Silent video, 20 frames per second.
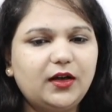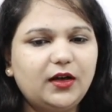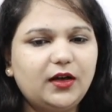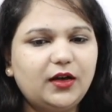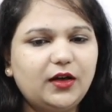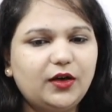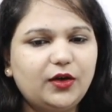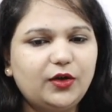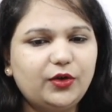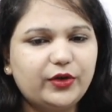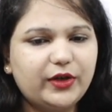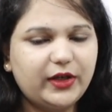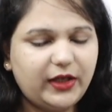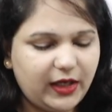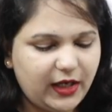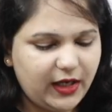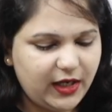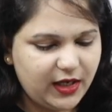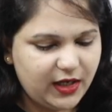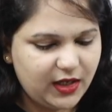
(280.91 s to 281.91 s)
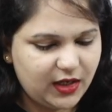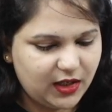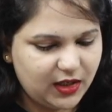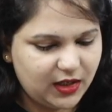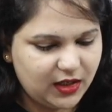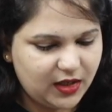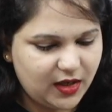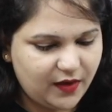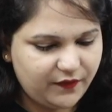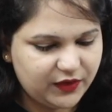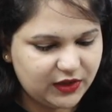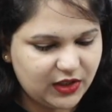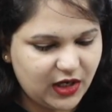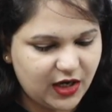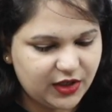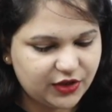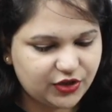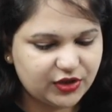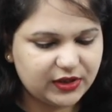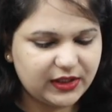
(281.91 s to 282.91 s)
Okay,
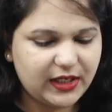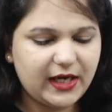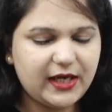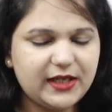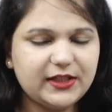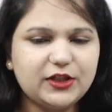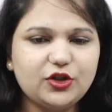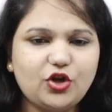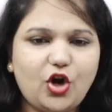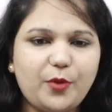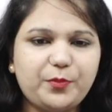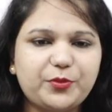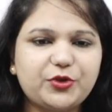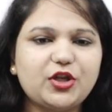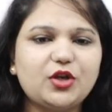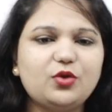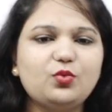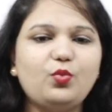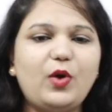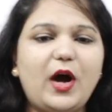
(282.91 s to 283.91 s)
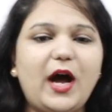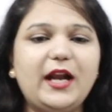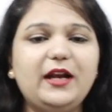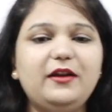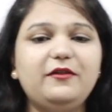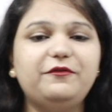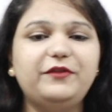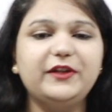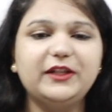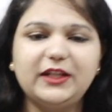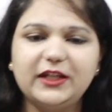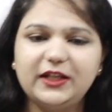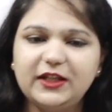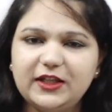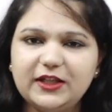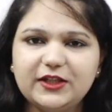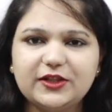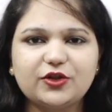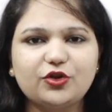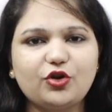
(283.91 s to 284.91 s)
Avinash says in option 1 within
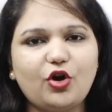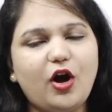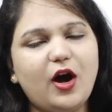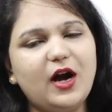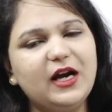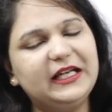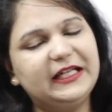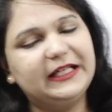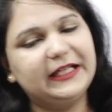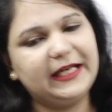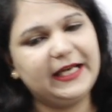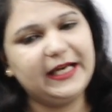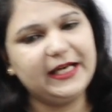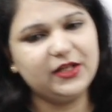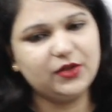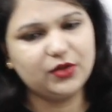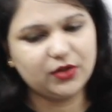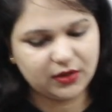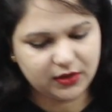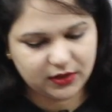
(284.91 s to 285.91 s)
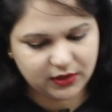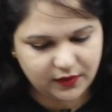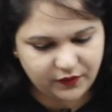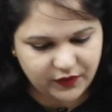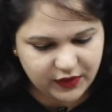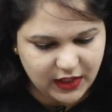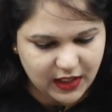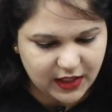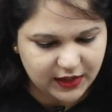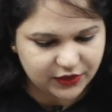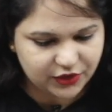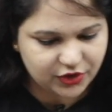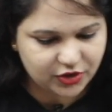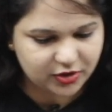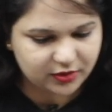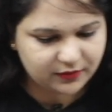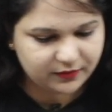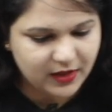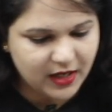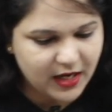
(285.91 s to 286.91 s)
is wrong, great
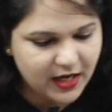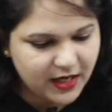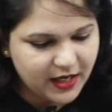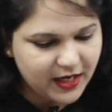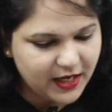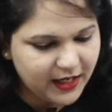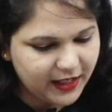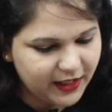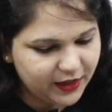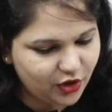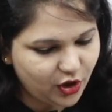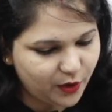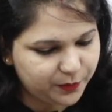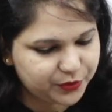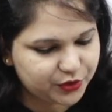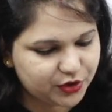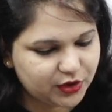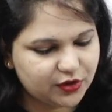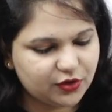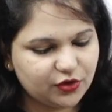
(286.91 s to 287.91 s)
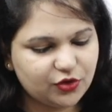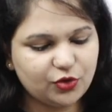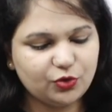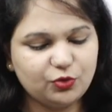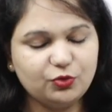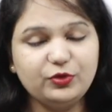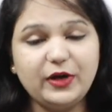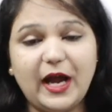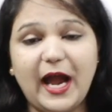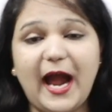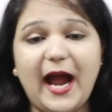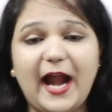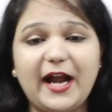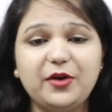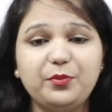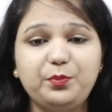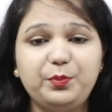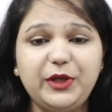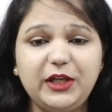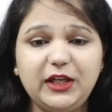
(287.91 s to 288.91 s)
Avinash. In option 2
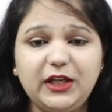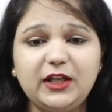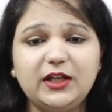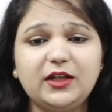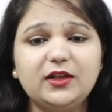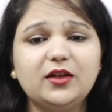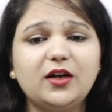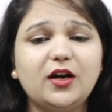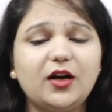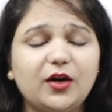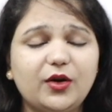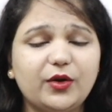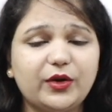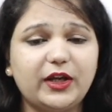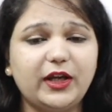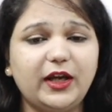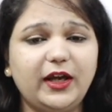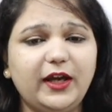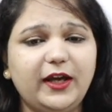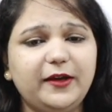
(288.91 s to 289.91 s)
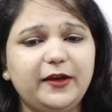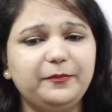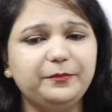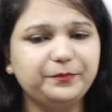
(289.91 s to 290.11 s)
had been, okay.